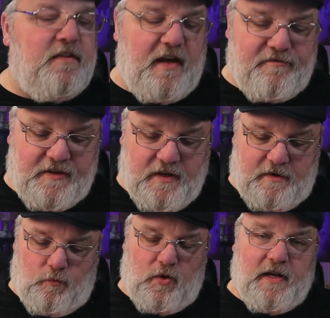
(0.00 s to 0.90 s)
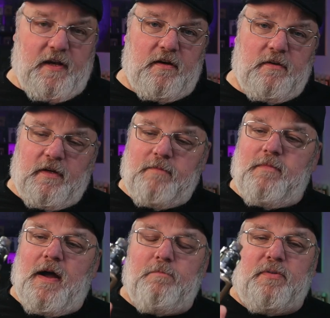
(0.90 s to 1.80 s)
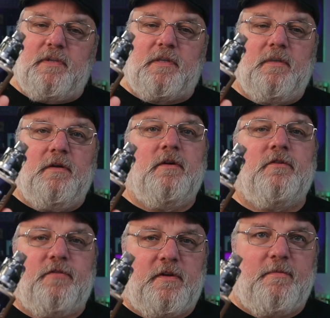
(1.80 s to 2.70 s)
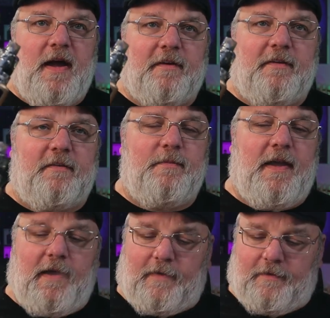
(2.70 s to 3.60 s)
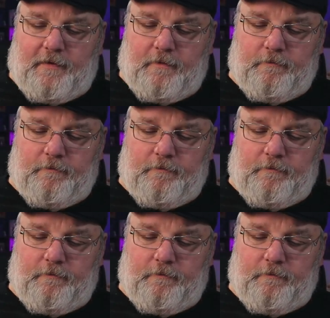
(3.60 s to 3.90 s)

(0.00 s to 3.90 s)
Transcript: definite win in my book for the Maxus Max.